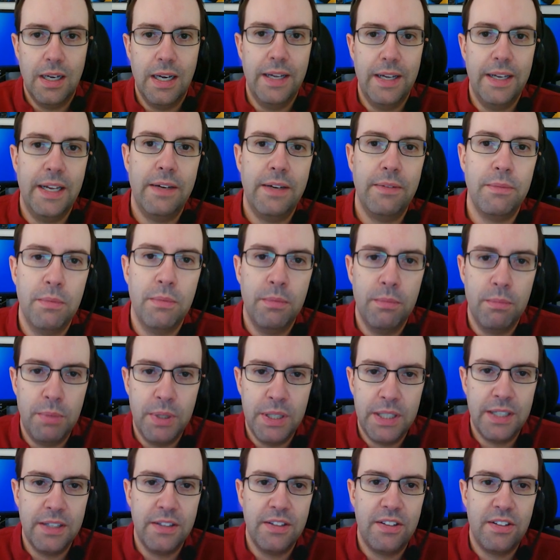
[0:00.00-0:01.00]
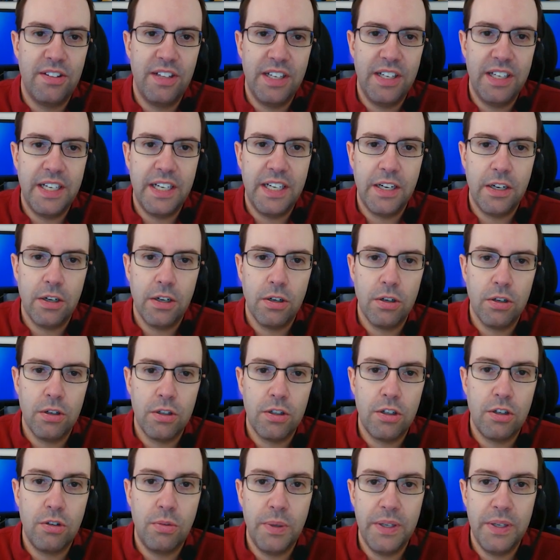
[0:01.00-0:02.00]
then we can see
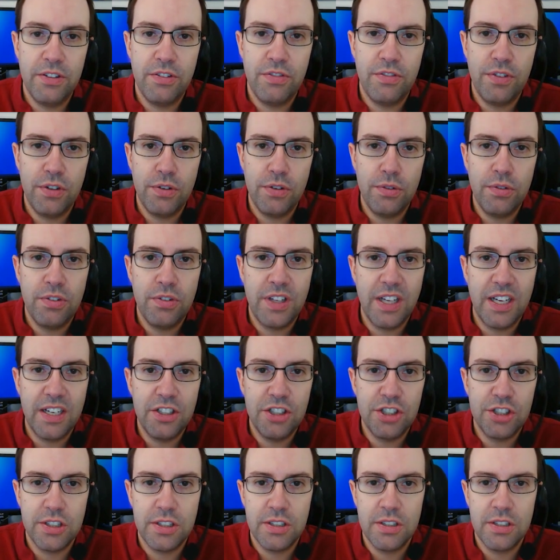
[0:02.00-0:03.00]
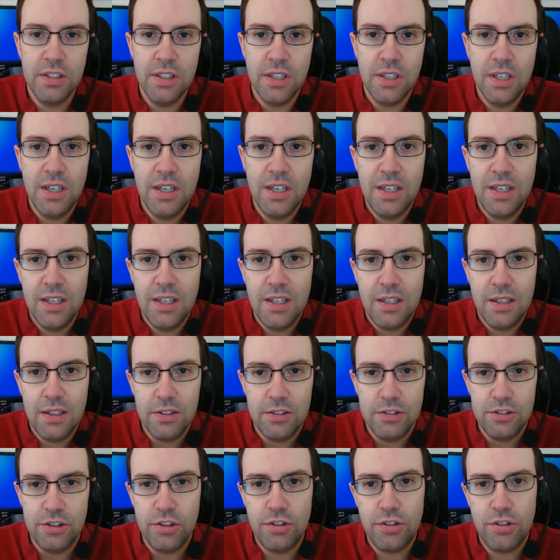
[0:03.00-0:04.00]
here Queensview Station
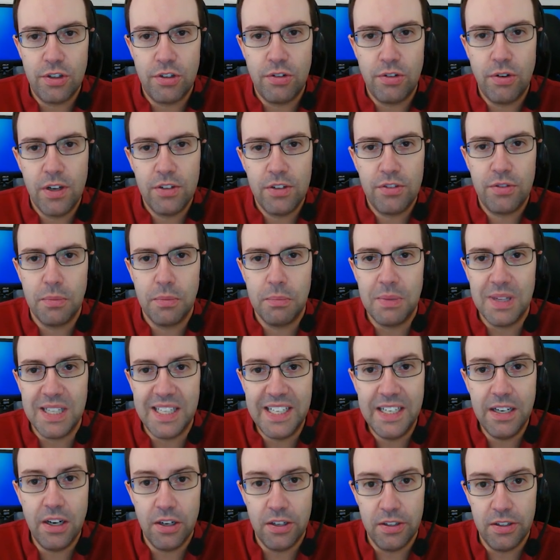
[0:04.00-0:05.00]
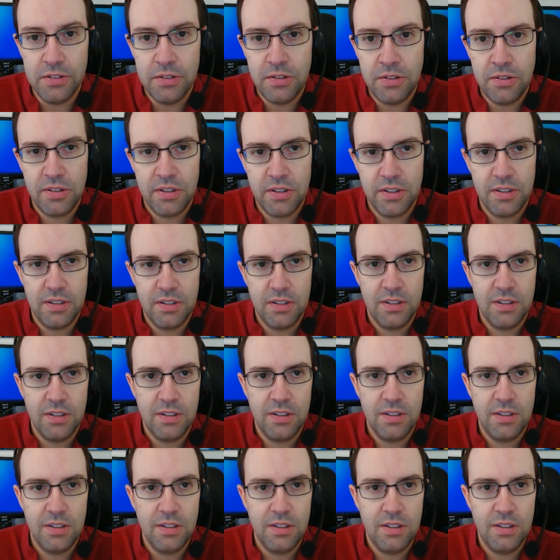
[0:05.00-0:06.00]
just across from Leon's,
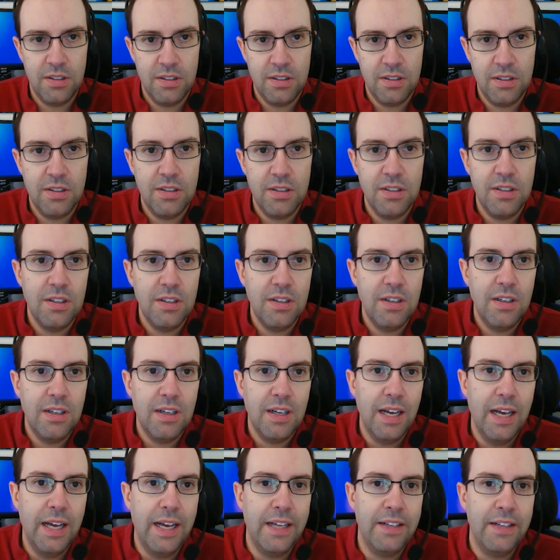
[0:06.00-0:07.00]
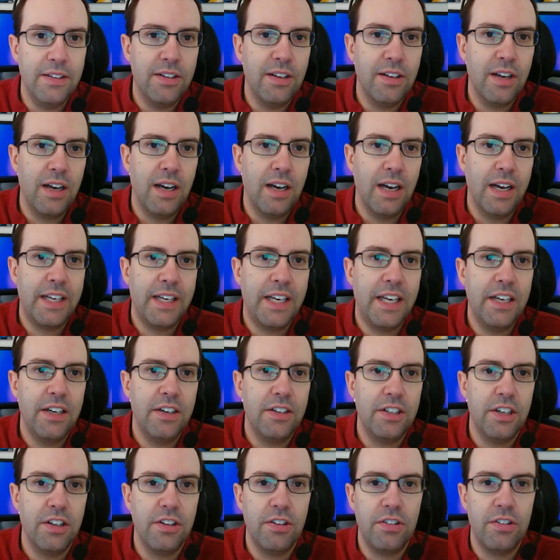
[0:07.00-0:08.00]
and IKEA
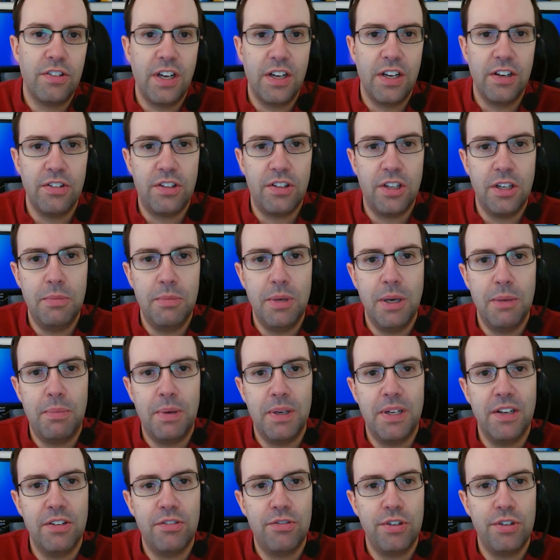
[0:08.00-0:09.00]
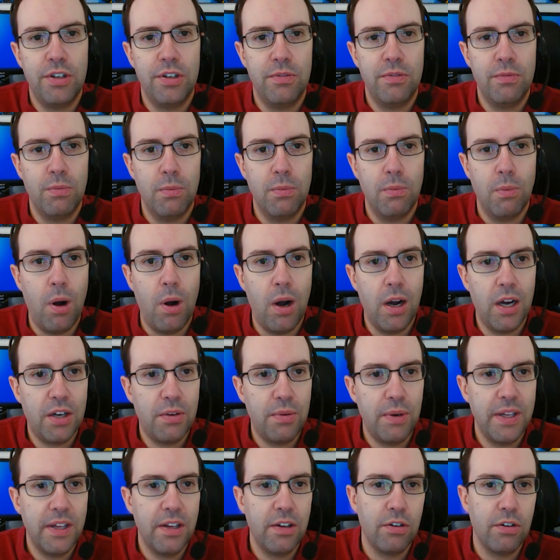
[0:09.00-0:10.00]
on the other side is going to be a pedestrian
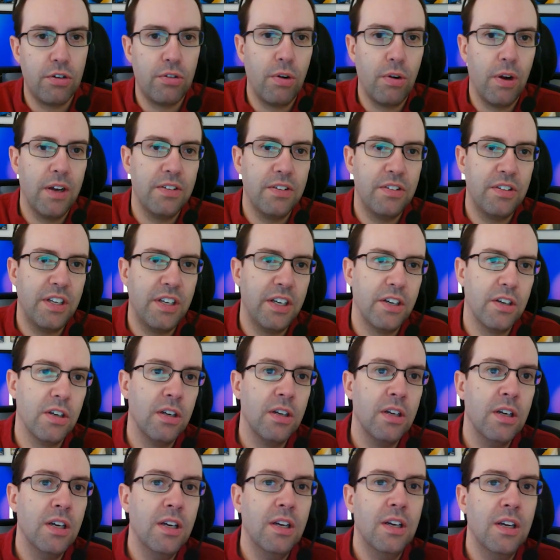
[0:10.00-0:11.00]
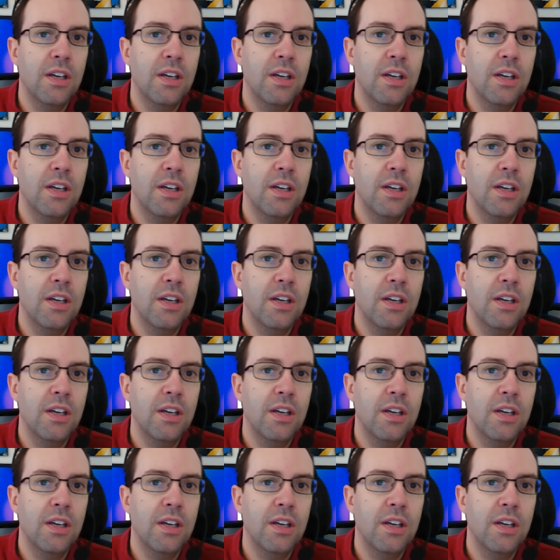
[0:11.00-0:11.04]
walkway that'll cross here